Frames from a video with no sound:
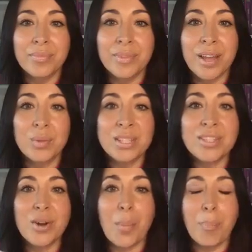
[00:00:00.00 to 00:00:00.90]
And we
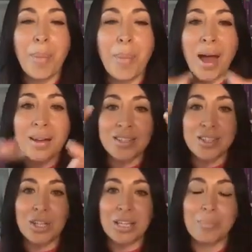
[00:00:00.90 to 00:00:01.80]
start
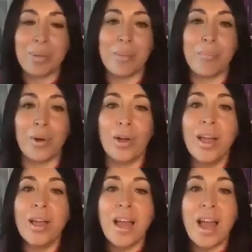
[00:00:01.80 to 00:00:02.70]
pedestaling people
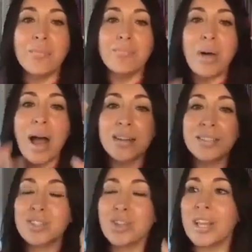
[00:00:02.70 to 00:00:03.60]
and
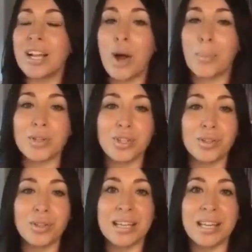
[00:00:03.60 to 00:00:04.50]
pedestaling
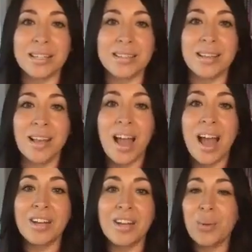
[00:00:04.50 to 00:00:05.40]
opportunities
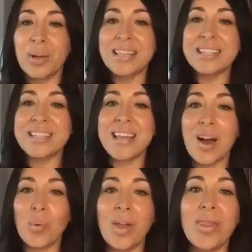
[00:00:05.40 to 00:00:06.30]
and going, it's that
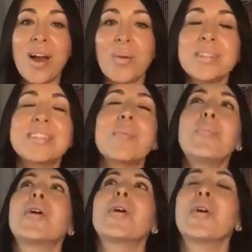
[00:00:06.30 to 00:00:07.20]
one, that one's the
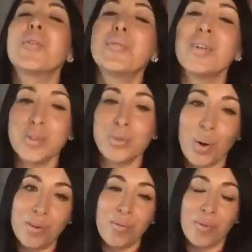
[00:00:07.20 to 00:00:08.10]
perfect
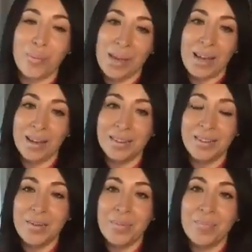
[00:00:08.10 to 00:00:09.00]
one for me.
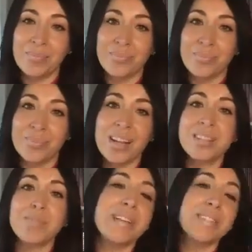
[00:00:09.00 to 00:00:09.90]
That's
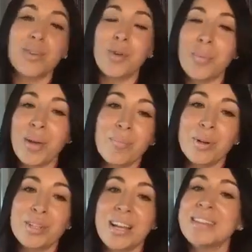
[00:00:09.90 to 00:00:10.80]
my soulmate,
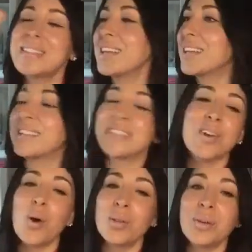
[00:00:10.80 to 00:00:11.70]
that's it, that's
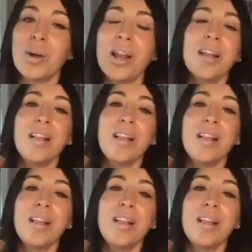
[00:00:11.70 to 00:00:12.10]
the only one.